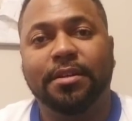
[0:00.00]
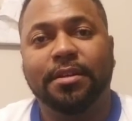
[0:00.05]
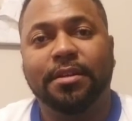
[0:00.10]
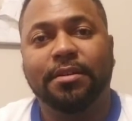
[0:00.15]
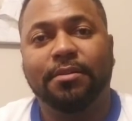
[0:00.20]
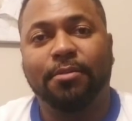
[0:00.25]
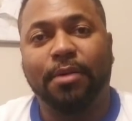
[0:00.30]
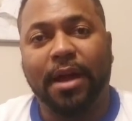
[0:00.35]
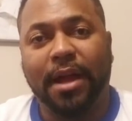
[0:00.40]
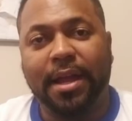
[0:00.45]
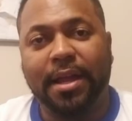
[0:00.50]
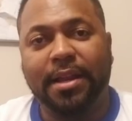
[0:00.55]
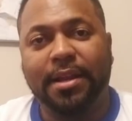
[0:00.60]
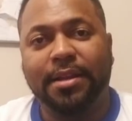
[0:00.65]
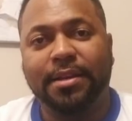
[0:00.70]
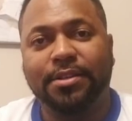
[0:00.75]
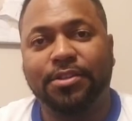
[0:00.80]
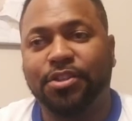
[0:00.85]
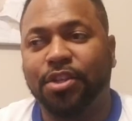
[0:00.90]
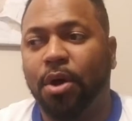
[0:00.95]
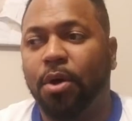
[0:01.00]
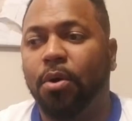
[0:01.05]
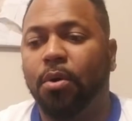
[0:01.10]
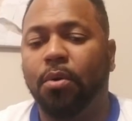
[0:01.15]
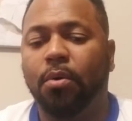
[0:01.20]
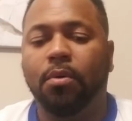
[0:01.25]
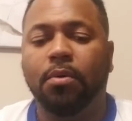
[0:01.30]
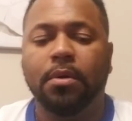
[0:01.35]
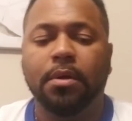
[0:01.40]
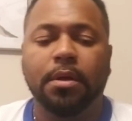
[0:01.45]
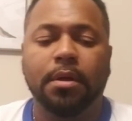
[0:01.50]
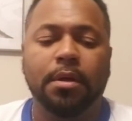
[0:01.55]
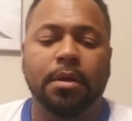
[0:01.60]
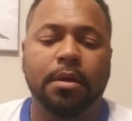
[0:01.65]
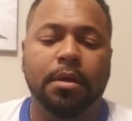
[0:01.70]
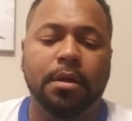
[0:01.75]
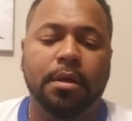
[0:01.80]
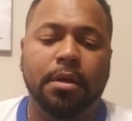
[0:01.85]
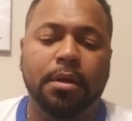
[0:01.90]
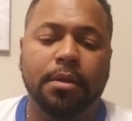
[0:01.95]
right? So
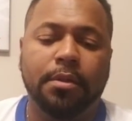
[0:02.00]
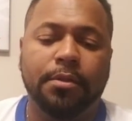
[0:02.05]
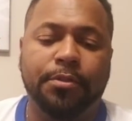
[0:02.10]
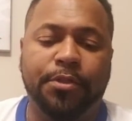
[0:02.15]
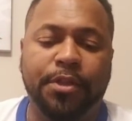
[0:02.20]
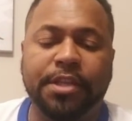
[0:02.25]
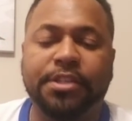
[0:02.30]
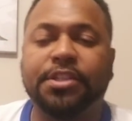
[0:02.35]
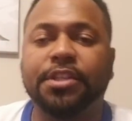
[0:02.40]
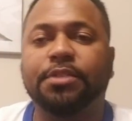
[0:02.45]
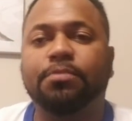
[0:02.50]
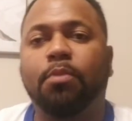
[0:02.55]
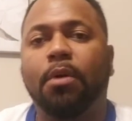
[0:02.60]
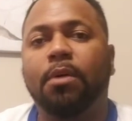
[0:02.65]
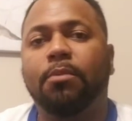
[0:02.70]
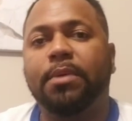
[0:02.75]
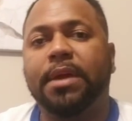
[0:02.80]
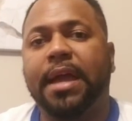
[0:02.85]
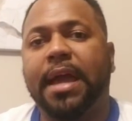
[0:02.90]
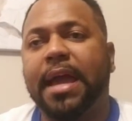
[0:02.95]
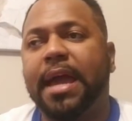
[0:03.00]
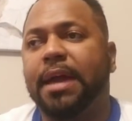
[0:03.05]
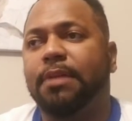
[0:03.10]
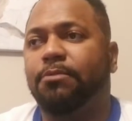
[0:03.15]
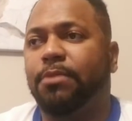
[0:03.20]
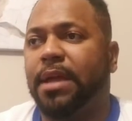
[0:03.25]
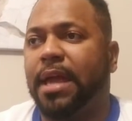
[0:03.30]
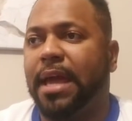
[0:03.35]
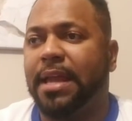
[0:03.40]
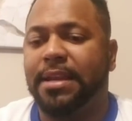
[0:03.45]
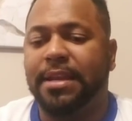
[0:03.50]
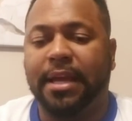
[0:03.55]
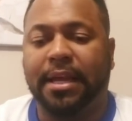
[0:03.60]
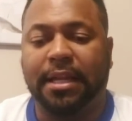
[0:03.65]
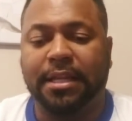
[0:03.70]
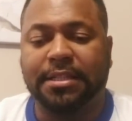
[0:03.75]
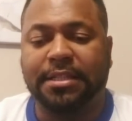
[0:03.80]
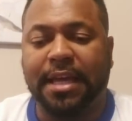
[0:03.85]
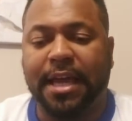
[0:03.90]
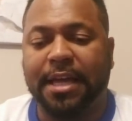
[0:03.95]
this is what we had. We had
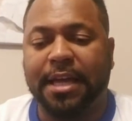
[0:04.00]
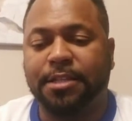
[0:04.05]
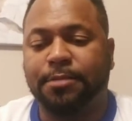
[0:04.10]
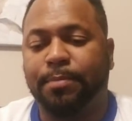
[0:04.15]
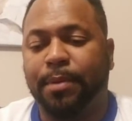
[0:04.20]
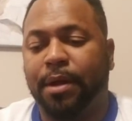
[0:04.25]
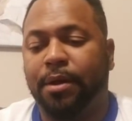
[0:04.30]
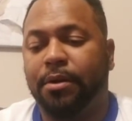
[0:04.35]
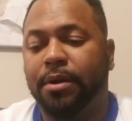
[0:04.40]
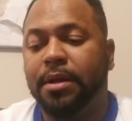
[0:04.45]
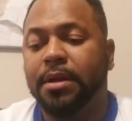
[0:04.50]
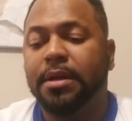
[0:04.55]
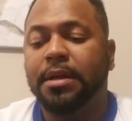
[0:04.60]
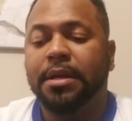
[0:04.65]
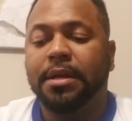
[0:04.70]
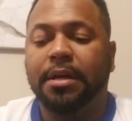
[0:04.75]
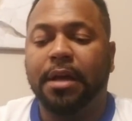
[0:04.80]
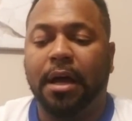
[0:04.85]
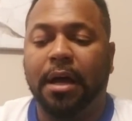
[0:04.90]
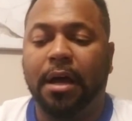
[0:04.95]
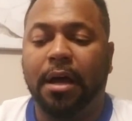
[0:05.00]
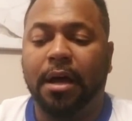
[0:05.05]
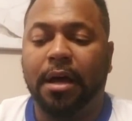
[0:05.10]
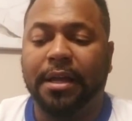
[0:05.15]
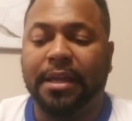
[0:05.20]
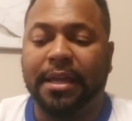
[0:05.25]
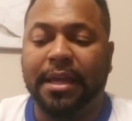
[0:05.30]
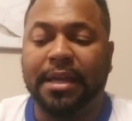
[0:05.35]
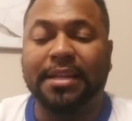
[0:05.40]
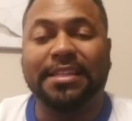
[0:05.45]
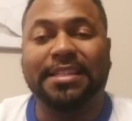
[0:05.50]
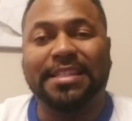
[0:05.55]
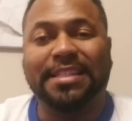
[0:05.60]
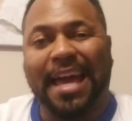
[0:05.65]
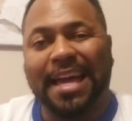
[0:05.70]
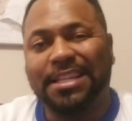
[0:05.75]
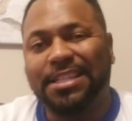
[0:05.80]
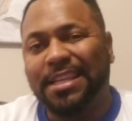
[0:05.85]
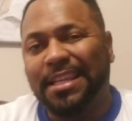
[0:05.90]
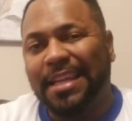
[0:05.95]
Nicholas Asbury, again,
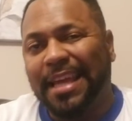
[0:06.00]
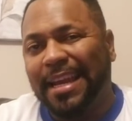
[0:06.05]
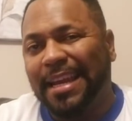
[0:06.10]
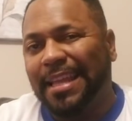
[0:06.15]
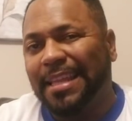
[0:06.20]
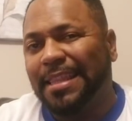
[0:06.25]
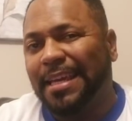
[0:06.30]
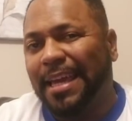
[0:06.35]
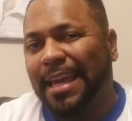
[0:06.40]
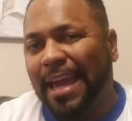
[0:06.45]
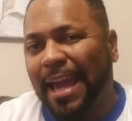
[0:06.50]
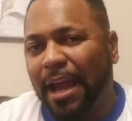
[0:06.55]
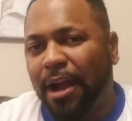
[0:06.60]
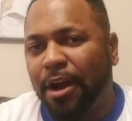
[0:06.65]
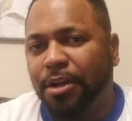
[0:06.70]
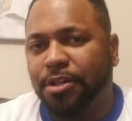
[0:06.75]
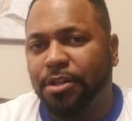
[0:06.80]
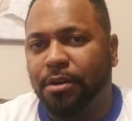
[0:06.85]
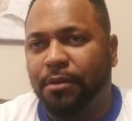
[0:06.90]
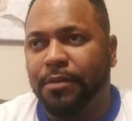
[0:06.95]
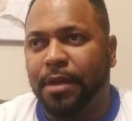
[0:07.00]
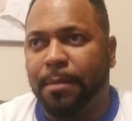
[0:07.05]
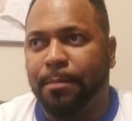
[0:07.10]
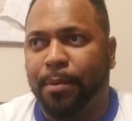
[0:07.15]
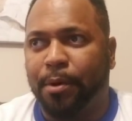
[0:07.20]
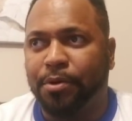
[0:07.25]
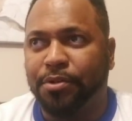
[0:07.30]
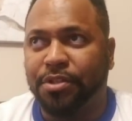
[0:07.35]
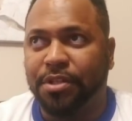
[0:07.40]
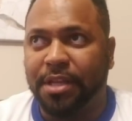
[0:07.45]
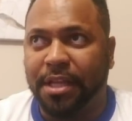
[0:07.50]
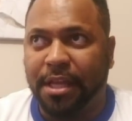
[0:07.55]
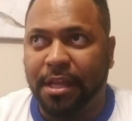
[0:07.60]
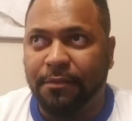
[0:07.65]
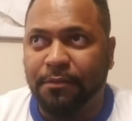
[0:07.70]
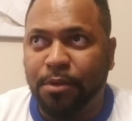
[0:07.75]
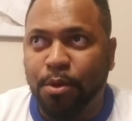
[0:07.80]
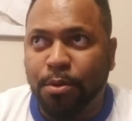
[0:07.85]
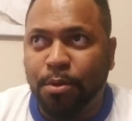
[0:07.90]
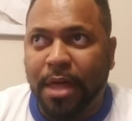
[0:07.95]
assassinating the character of that person to
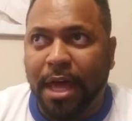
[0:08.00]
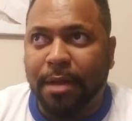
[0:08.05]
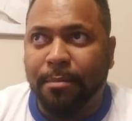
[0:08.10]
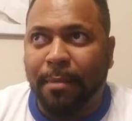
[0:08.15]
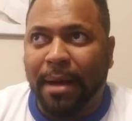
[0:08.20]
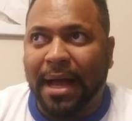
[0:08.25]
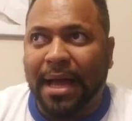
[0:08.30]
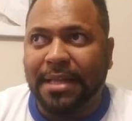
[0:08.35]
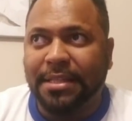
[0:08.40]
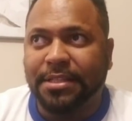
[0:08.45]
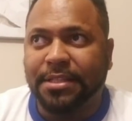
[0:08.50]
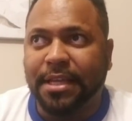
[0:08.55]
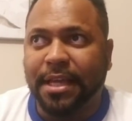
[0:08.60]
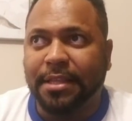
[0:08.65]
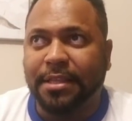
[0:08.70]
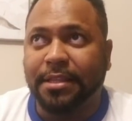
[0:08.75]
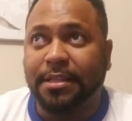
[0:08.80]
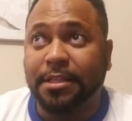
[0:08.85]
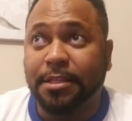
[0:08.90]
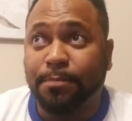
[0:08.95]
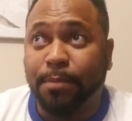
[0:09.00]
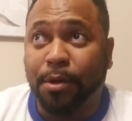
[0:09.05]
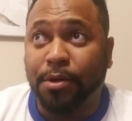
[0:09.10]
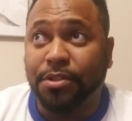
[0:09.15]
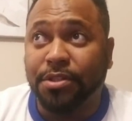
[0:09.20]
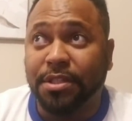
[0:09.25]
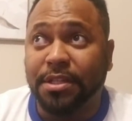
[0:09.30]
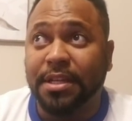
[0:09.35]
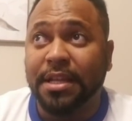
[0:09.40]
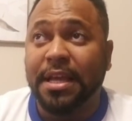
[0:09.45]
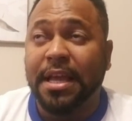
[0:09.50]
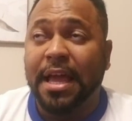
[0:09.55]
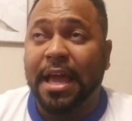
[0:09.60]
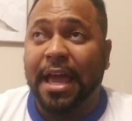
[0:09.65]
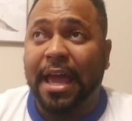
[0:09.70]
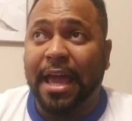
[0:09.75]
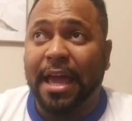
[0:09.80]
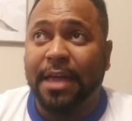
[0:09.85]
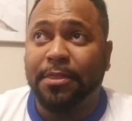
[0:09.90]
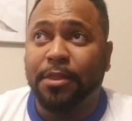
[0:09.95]
give you that mindset that this person
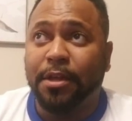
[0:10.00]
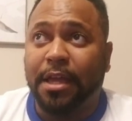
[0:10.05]
had the